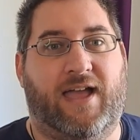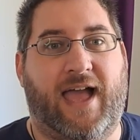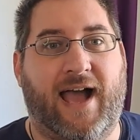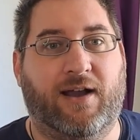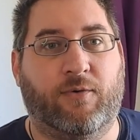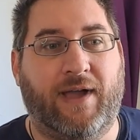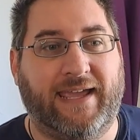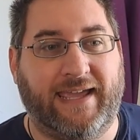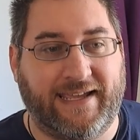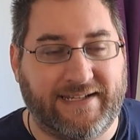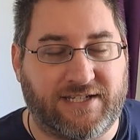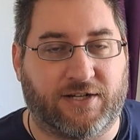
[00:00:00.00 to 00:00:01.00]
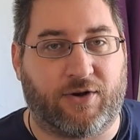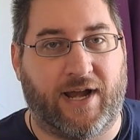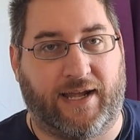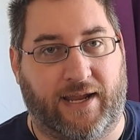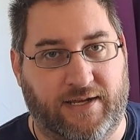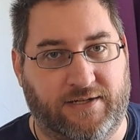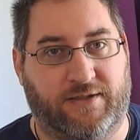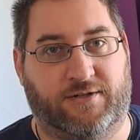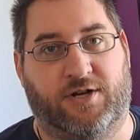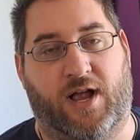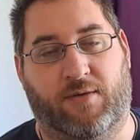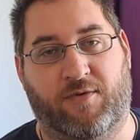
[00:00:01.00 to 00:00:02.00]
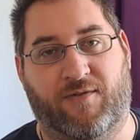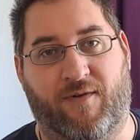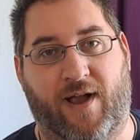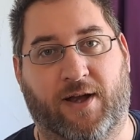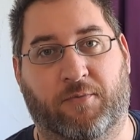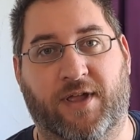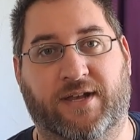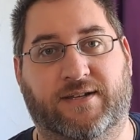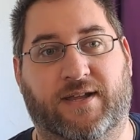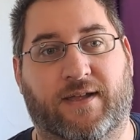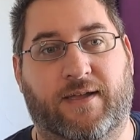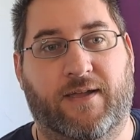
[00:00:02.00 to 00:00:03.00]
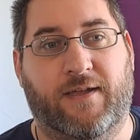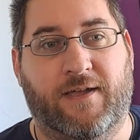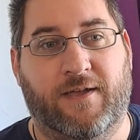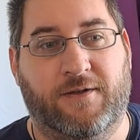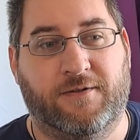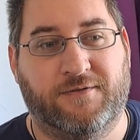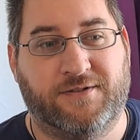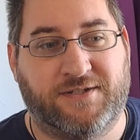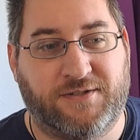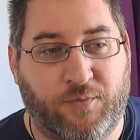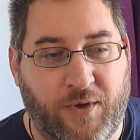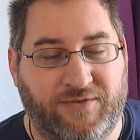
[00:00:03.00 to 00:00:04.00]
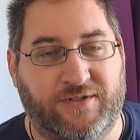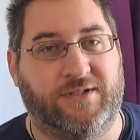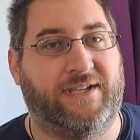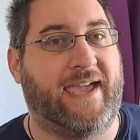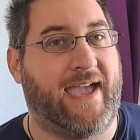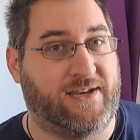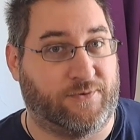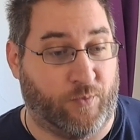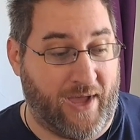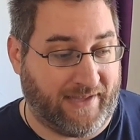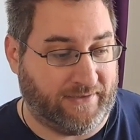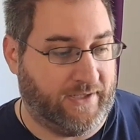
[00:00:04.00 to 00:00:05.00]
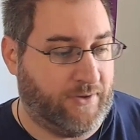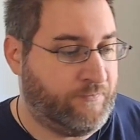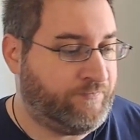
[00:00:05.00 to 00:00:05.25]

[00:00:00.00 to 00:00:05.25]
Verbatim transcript: How do I integrate into the job environment swiftly and well?